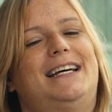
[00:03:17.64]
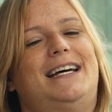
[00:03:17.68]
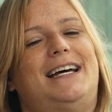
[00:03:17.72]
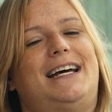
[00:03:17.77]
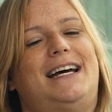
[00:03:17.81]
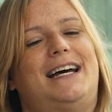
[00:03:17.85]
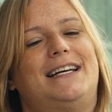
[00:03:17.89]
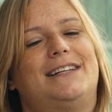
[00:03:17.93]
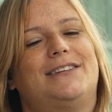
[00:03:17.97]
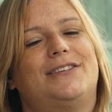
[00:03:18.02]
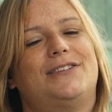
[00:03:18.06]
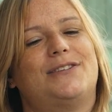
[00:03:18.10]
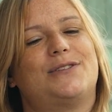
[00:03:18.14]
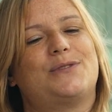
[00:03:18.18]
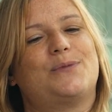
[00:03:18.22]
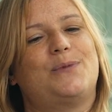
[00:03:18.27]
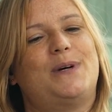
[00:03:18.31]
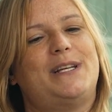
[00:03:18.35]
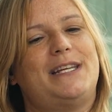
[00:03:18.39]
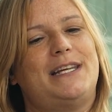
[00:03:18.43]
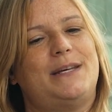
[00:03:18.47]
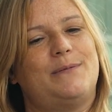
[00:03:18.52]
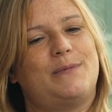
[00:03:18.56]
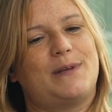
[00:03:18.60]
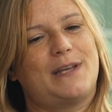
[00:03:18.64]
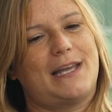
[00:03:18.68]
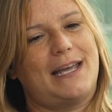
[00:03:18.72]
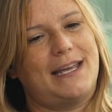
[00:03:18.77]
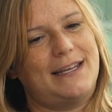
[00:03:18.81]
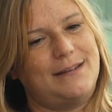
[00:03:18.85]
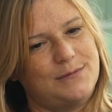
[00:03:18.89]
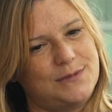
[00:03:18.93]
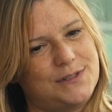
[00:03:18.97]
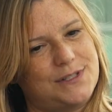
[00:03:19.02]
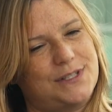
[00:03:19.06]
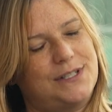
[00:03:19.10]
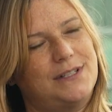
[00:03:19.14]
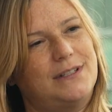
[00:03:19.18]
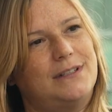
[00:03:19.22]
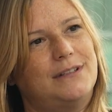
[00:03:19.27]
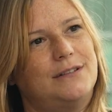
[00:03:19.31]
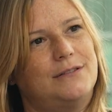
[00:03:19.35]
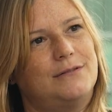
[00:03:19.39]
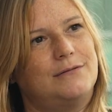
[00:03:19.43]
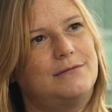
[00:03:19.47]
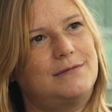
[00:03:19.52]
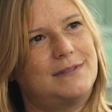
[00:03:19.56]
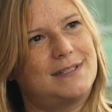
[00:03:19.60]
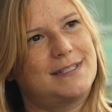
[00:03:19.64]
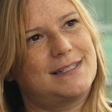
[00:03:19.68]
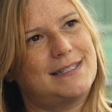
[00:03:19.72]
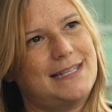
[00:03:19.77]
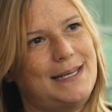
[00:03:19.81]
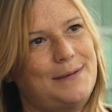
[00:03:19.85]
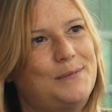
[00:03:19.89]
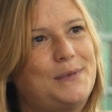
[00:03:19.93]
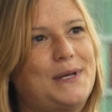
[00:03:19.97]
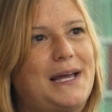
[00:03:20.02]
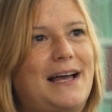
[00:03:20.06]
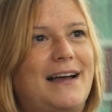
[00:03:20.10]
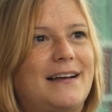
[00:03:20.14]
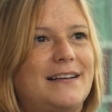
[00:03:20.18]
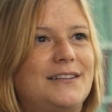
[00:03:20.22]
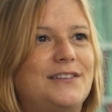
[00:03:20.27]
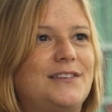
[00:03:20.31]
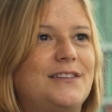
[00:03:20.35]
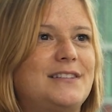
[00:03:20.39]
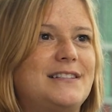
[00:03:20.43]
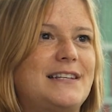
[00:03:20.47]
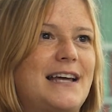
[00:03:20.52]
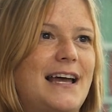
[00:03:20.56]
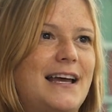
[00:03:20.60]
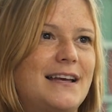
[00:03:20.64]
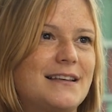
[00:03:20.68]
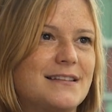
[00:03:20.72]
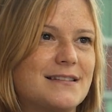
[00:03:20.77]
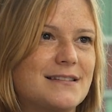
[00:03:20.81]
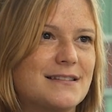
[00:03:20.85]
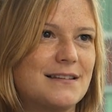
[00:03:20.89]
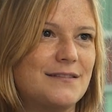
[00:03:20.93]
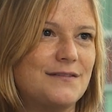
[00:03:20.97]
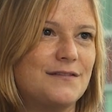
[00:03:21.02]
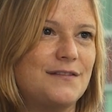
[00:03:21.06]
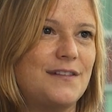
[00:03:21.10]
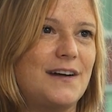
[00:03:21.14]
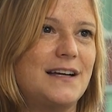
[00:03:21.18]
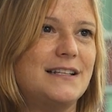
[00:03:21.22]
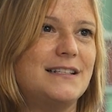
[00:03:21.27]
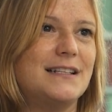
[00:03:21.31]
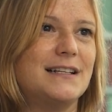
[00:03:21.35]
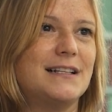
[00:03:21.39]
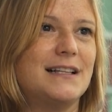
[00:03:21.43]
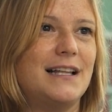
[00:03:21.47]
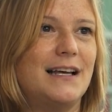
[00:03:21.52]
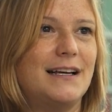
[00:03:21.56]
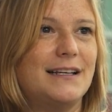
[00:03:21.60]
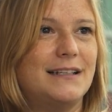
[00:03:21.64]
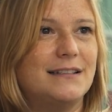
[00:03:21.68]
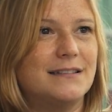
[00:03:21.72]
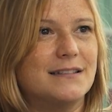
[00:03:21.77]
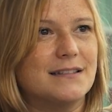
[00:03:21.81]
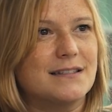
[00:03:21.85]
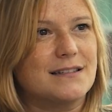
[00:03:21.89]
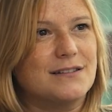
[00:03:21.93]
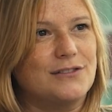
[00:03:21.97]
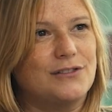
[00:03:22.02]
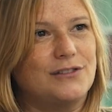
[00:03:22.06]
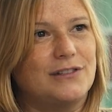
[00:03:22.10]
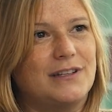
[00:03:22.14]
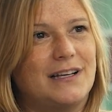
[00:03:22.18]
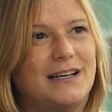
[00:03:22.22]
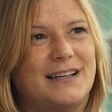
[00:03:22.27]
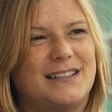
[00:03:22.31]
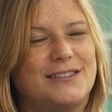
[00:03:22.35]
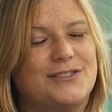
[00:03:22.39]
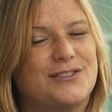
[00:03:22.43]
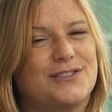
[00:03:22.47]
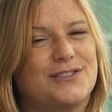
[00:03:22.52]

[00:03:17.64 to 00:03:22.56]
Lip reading: And when it came to sitting behind the desk and finding clients and all that, I